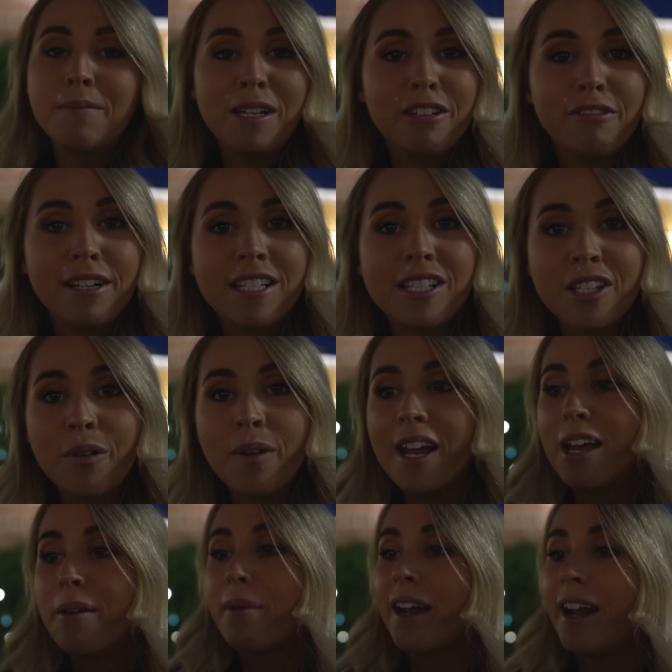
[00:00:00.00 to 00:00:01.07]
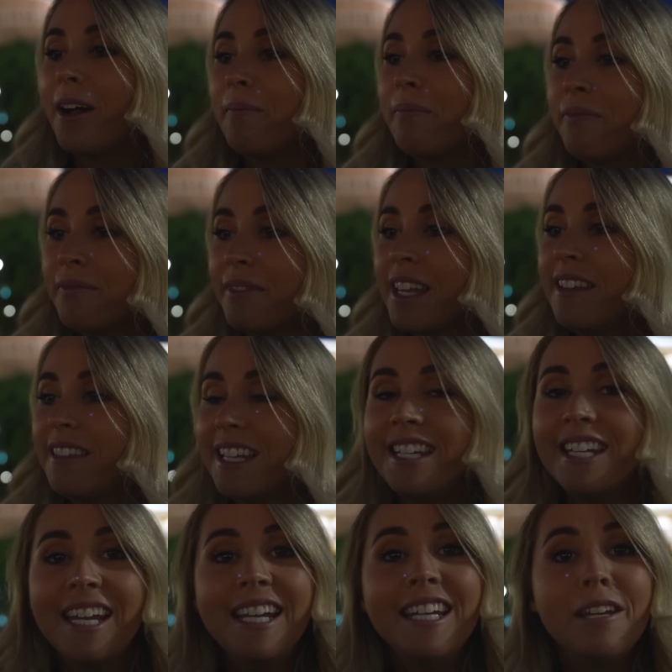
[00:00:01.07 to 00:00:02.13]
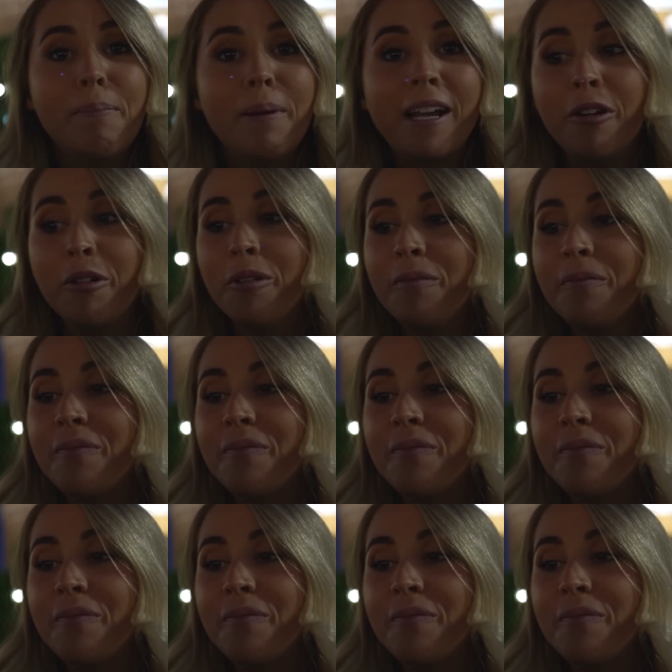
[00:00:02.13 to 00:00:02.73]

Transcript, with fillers: to be in the red square, but um, then you eat your pickle.